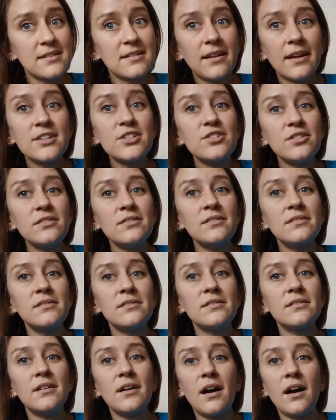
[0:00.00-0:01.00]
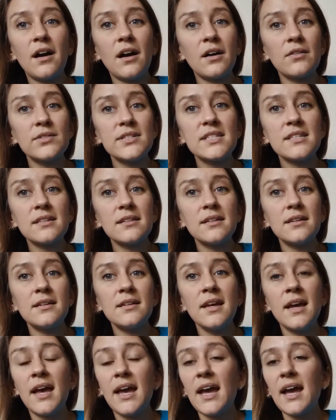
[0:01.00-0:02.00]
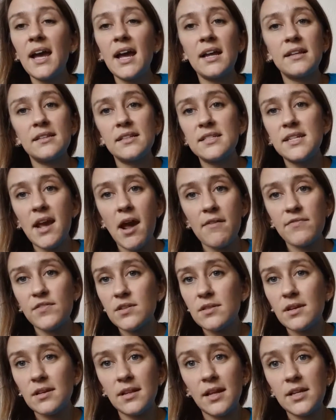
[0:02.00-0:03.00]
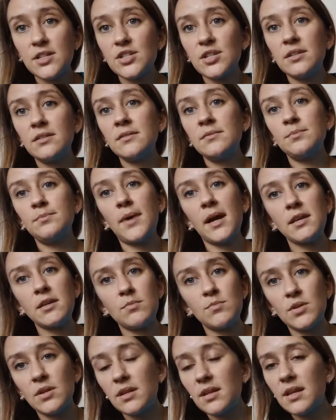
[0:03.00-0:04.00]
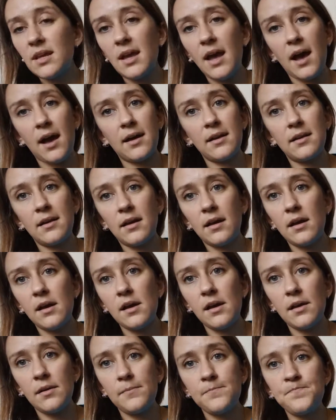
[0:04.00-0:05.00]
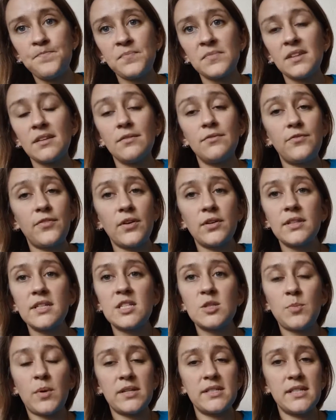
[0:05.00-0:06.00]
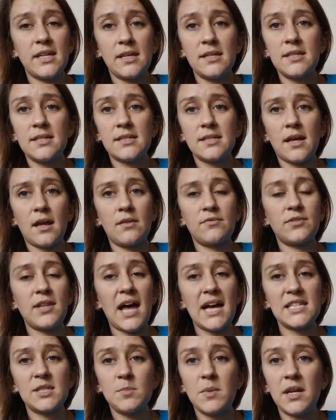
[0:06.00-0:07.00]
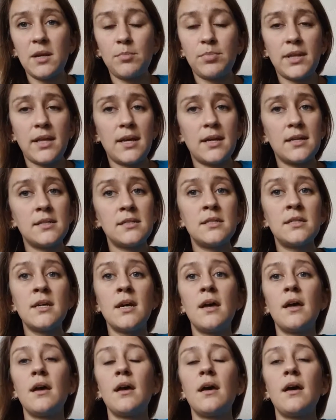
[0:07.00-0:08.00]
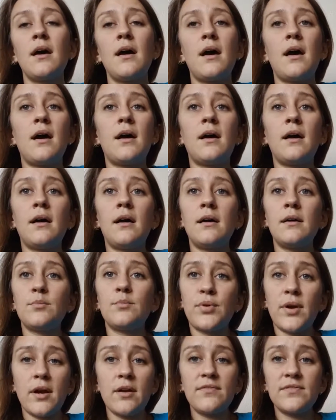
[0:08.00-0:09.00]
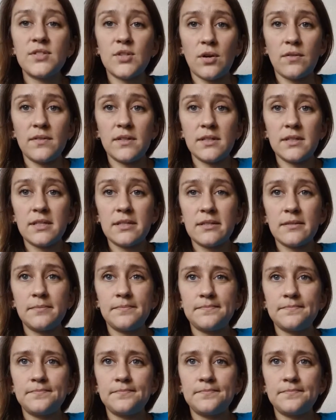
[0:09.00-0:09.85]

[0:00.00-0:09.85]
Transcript: election recently, and the day after the election, my community had a fairly spontaneous, kind of last-minute planned prayer service.